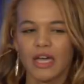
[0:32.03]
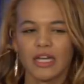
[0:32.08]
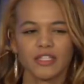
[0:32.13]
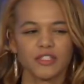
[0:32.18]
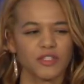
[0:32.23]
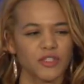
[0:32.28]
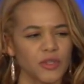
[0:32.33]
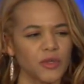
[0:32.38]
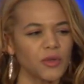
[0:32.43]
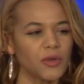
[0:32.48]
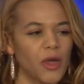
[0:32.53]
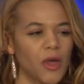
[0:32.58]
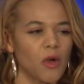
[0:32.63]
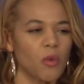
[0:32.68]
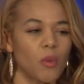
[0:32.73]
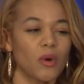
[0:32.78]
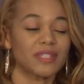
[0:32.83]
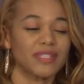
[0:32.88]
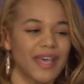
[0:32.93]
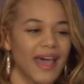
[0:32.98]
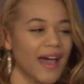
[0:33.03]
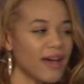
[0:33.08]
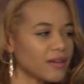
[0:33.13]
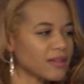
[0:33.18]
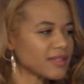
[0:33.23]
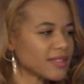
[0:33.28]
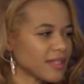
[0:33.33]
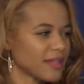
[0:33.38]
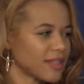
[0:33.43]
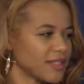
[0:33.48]
Do you know what
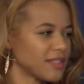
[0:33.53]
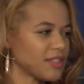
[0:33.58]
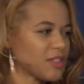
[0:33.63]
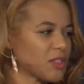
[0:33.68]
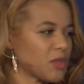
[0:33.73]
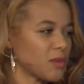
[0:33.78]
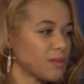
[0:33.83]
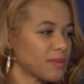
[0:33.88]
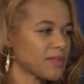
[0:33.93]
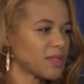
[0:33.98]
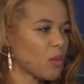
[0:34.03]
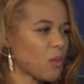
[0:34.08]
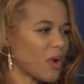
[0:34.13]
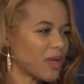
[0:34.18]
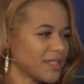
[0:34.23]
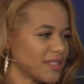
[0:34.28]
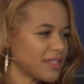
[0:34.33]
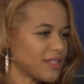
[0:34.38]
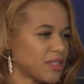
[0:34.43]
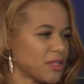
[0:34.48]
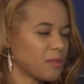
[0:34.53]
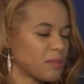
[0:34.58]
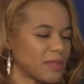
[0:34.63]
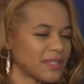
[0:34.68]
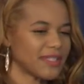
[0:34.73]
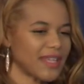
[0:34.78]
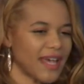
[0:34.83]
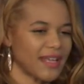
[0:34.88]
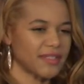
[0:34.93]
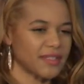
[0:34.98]
else consumes 1 to
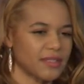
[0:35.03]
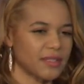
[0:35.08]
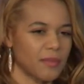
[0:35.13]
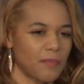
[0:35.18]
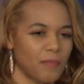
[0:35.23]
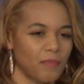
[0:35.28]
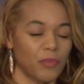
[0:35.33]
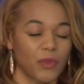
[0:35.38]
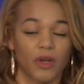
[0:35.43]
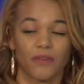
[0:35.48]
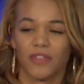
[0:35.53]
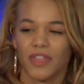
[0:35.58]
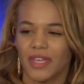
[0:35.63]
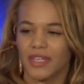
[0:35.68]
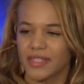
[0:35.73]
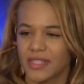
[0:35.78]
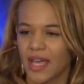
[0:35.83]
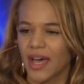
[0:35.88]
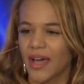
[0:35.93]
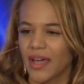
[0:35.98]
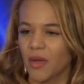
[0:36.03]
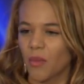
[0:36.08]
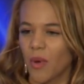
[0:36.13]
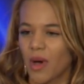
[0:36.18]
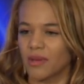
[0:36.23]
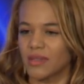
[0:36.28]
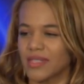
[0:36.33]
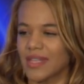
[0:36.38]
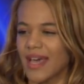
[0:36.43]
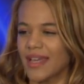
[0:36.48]
2% of the entire
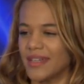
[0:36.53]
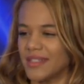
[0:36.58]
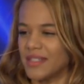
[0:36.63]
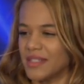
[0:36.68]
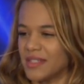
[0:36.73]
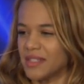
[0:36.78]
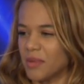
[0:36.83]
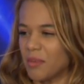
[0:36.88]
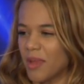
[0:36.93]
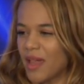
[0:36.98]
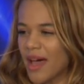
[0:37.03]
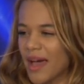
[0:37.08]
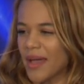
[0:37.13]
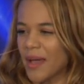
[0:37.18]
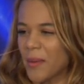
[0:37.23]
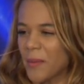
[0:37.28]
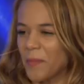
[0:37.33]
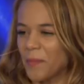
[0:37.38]
world's energy supply?